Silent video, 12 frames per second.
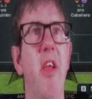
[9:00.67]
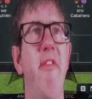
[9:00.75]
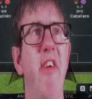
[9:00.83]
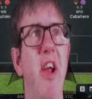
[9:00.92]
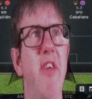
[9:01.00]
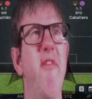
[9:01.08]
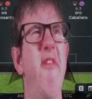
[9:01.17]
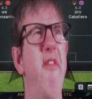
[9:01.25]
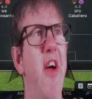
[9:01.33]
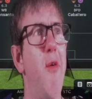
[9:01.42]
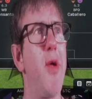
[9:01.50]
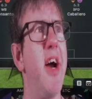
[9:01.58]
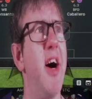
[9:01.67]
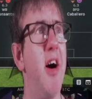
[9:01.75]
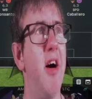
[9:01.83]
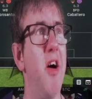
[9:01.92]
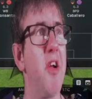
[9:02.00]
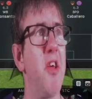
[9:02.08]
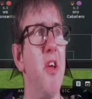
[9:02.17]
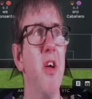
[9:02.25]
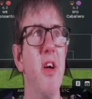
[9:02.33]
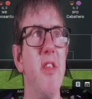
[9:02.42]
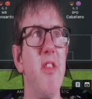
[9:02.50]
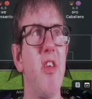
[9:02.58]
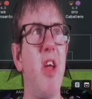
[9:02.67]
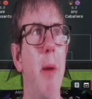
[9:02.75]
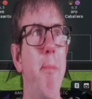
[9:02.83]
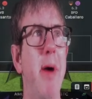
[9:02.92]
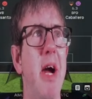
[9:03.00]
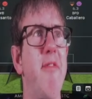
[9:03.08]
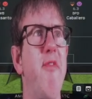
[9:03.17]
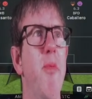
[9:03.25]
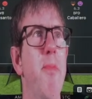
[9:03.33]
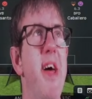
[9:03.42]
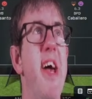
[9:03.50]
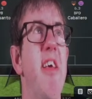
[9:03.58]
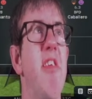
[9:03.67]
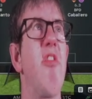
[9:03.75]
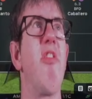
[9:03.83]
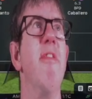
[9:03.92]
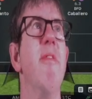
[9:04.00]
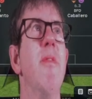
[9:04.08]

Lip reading: find it very hard to come back from this.